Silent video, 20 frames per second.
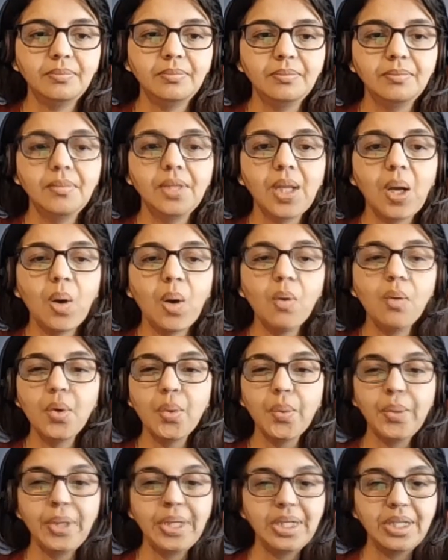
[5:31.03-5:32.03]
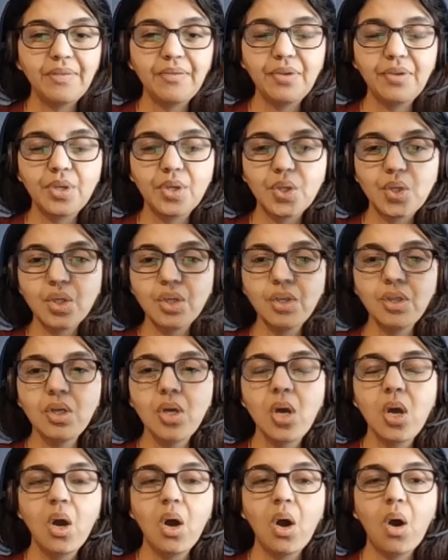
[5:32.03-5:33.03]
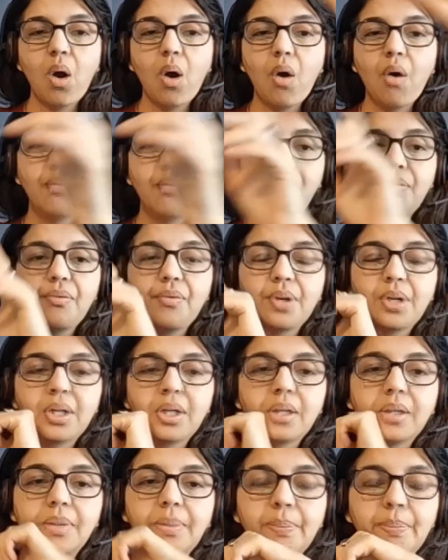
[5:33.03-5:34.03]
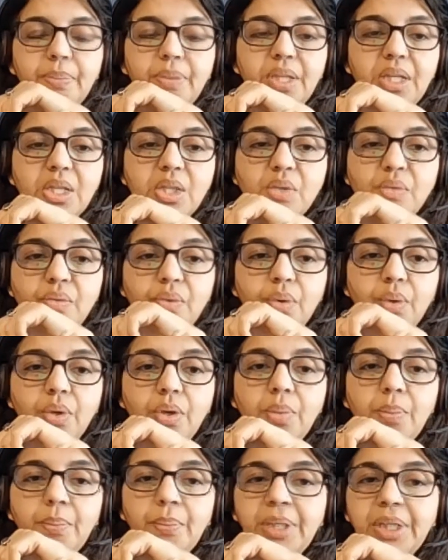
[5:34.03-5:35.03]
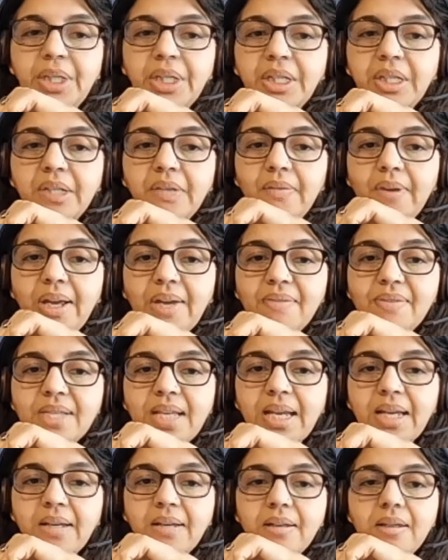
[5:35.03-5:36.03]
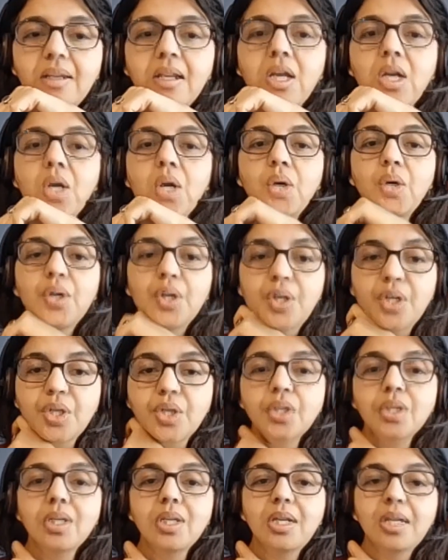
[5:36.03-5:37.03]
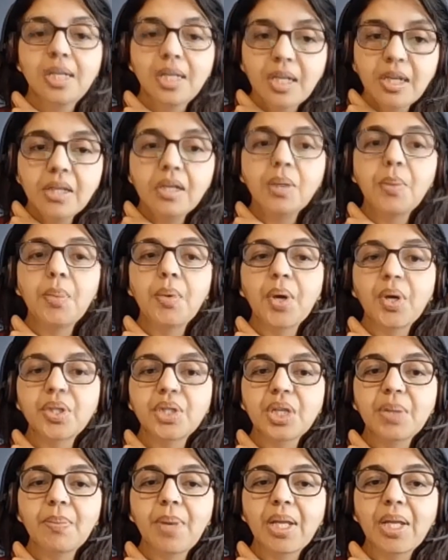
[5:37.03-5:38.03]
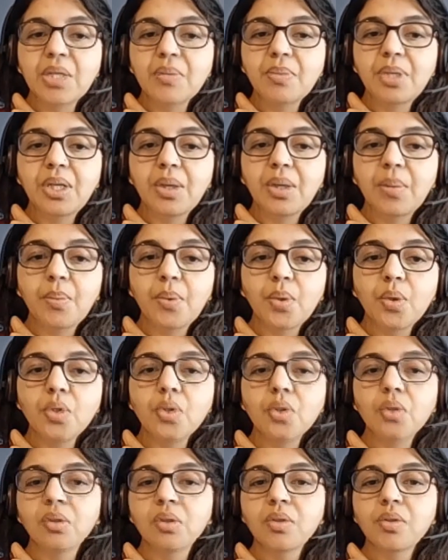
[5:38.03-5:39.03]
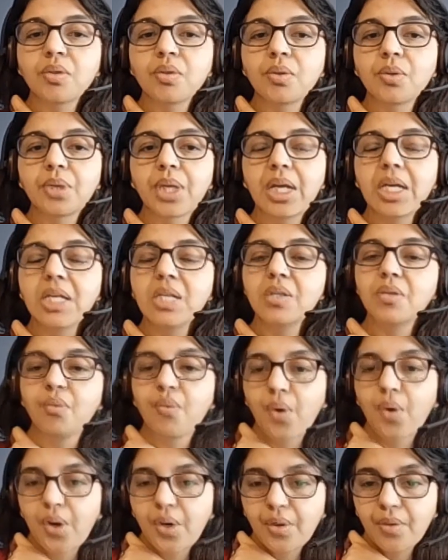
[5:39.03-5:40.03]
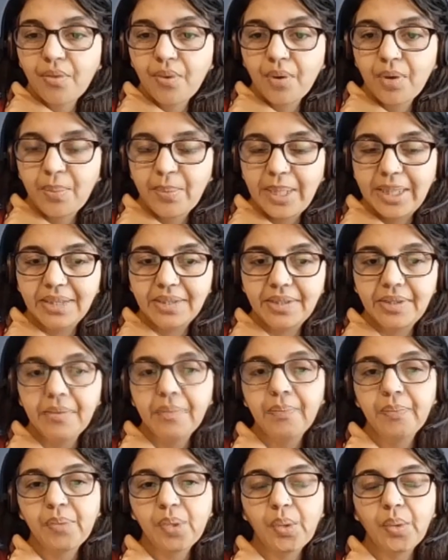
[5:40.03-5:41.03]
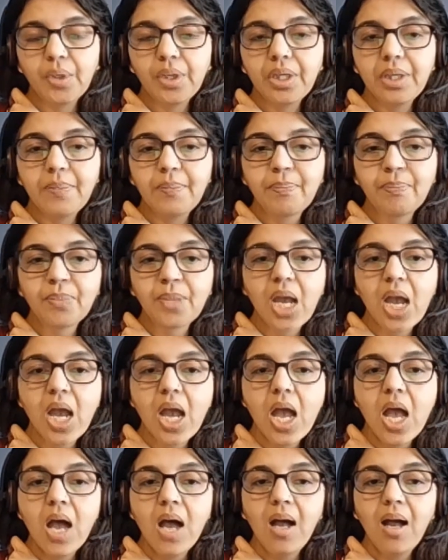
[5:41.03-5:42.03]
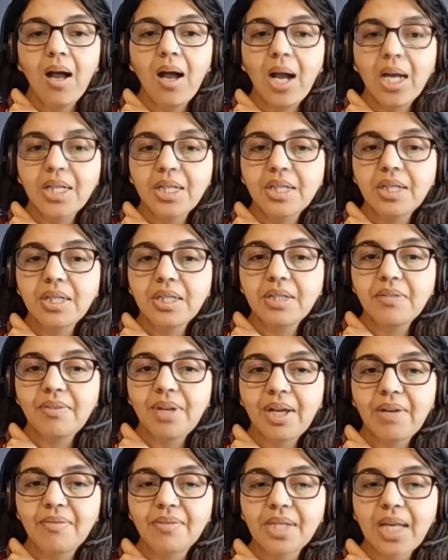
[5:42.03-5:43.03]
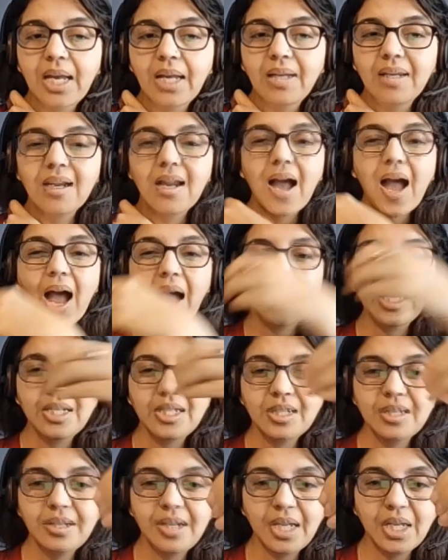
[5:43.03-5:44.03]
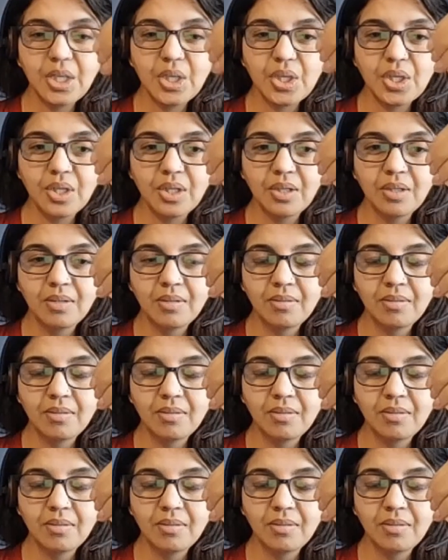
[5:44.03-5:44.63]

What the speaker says: Now, quick definition of these four: predictive life cycle, traditional linear project management approach, also known as waterfall method. Okay, iterative life cycle. Iteration